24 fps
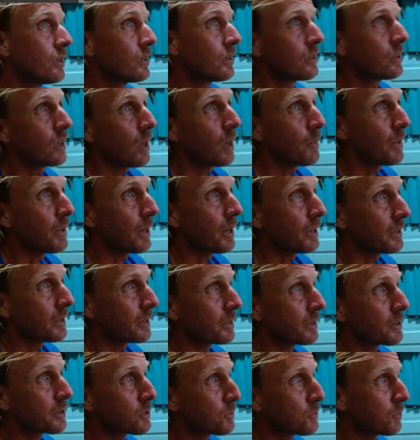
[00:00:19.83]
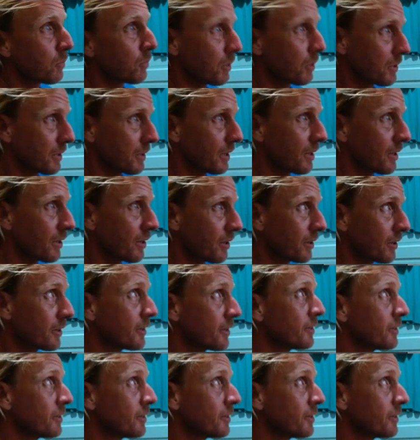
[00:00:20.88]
I mean, I didn't work that hard,